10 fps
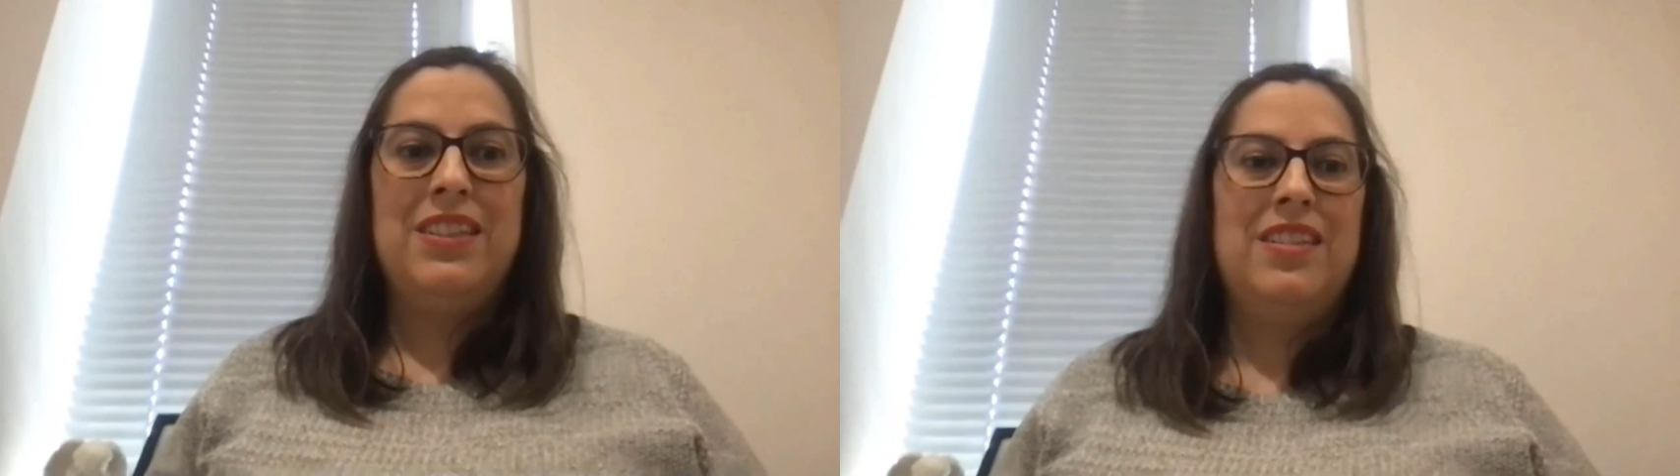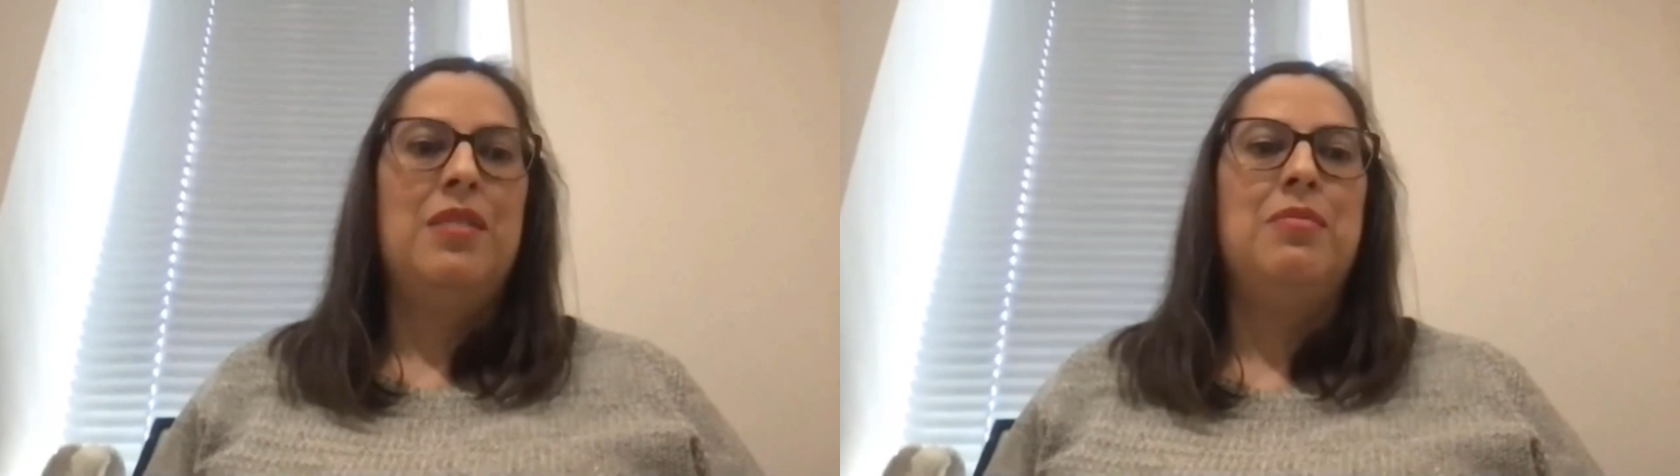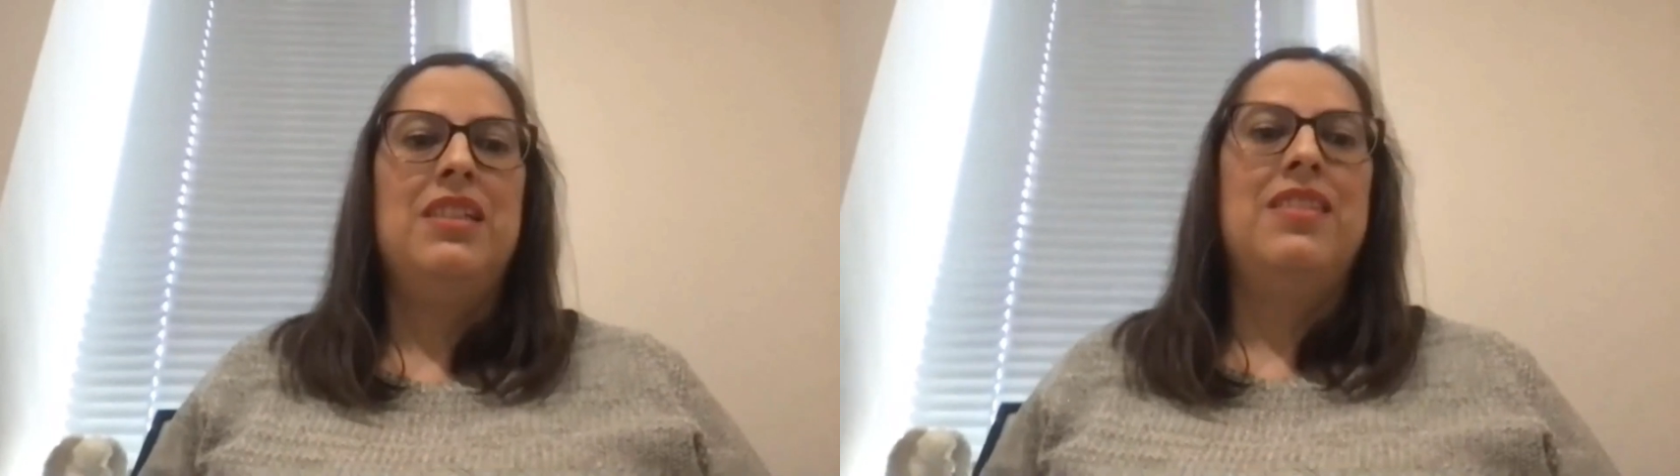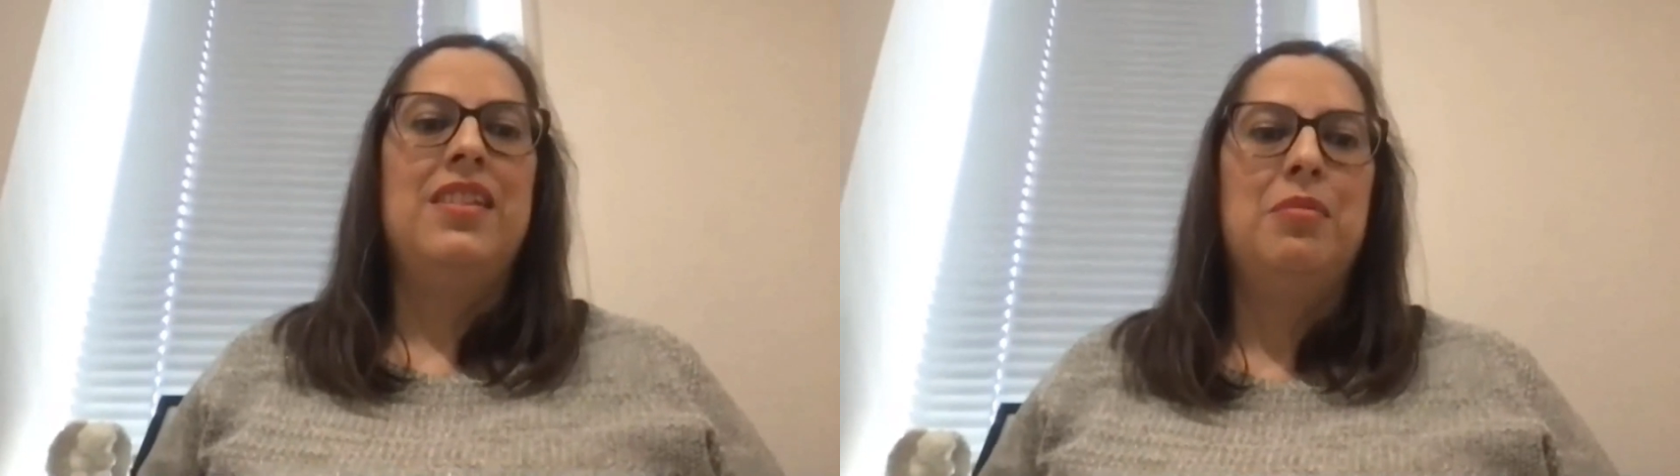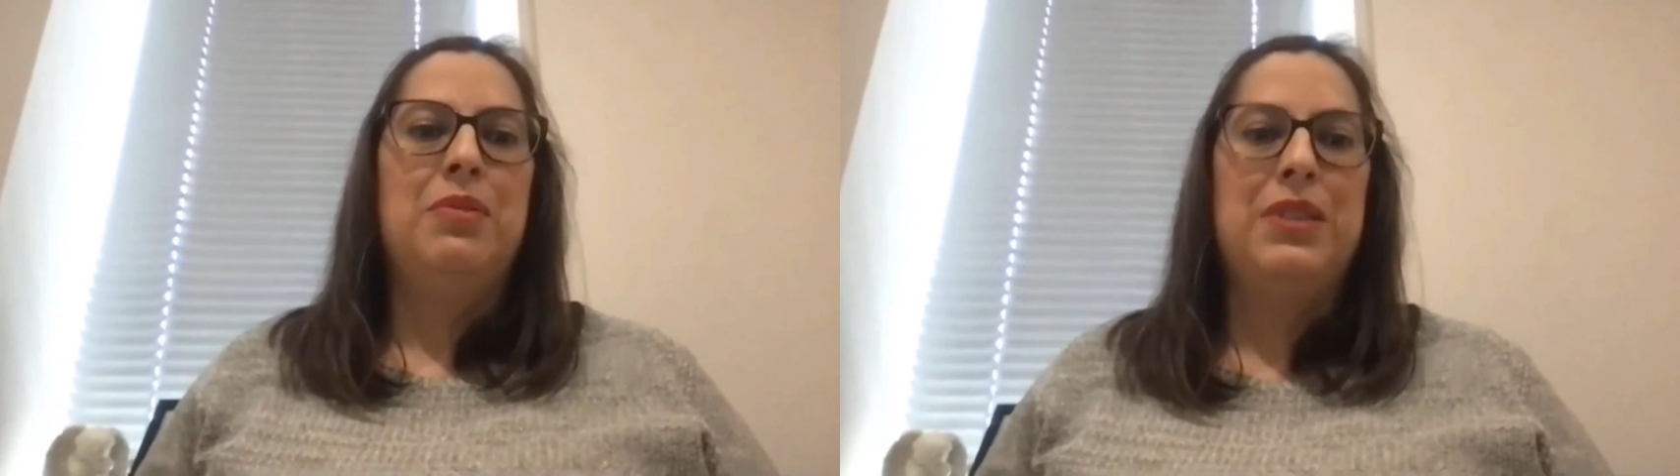something
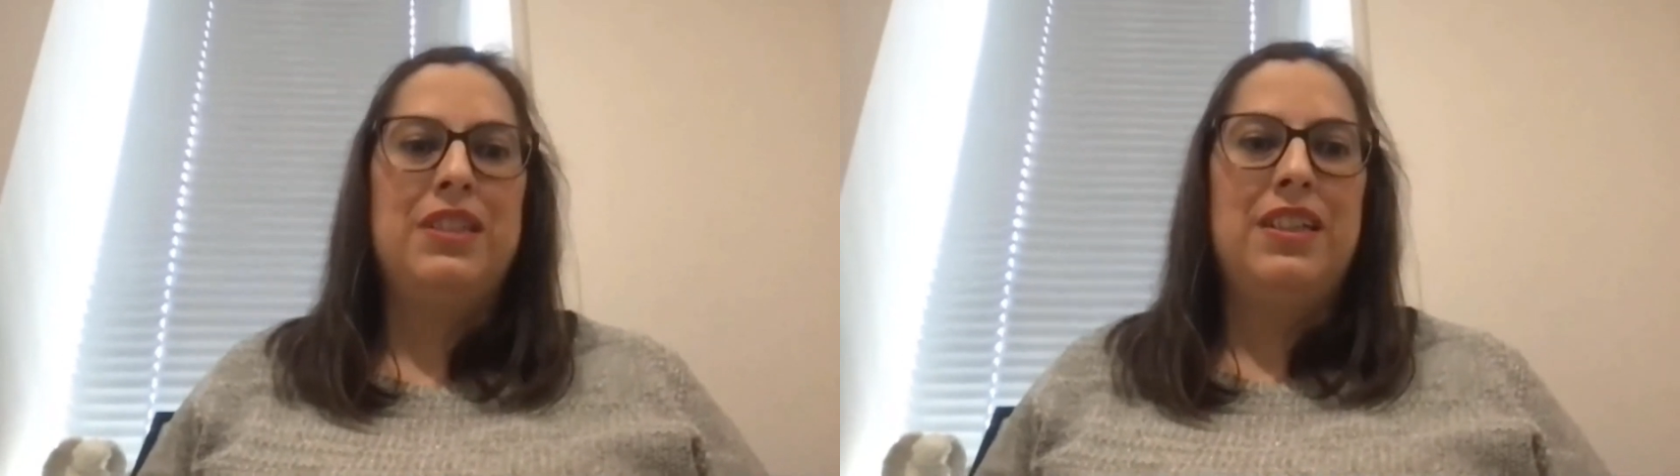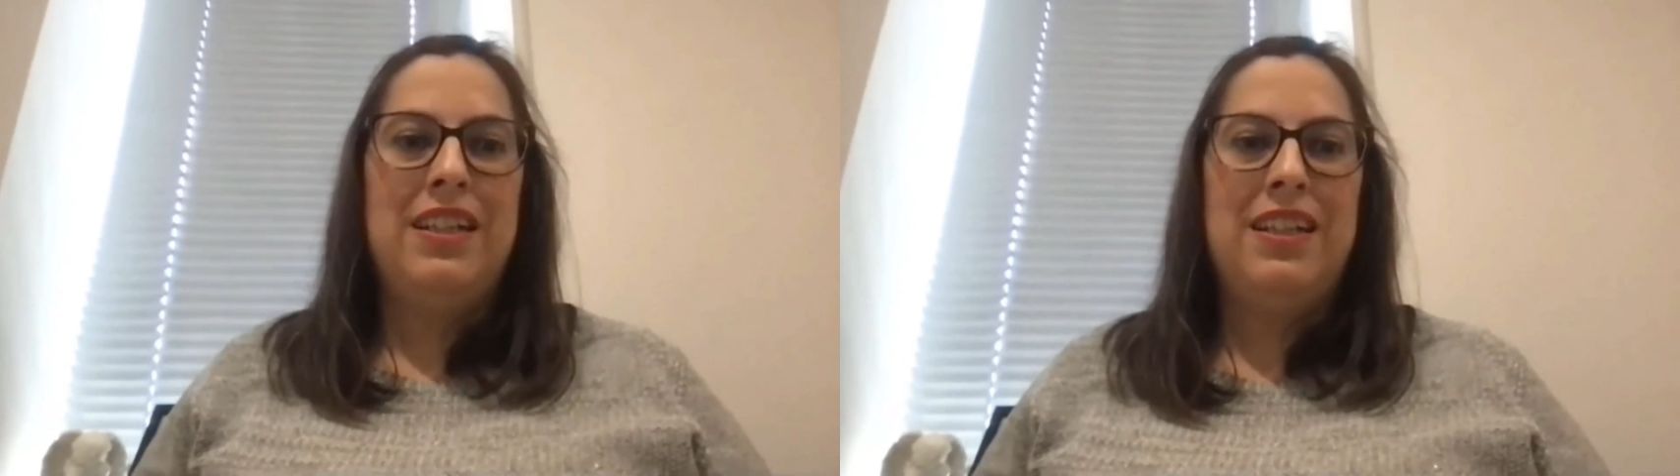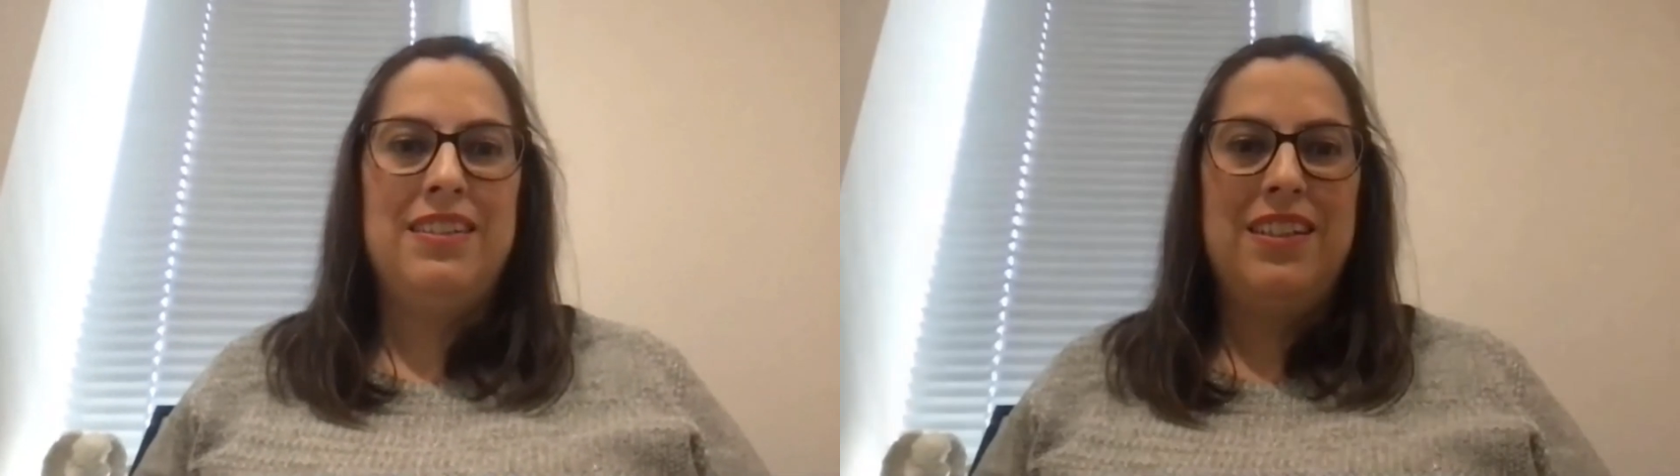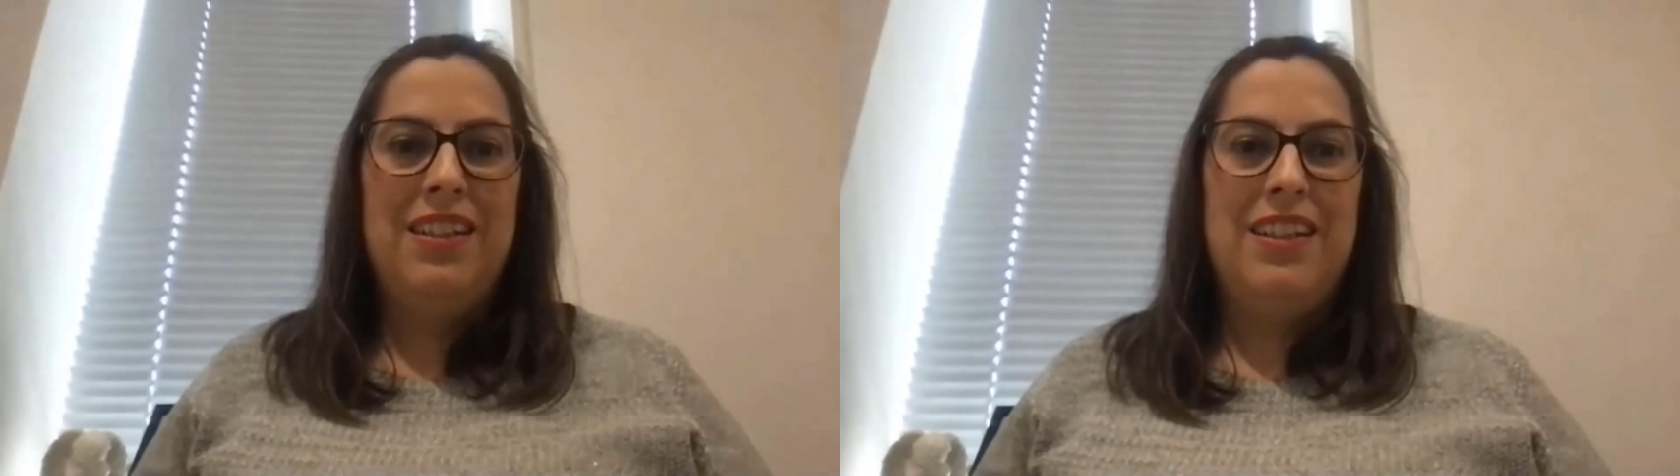simpler and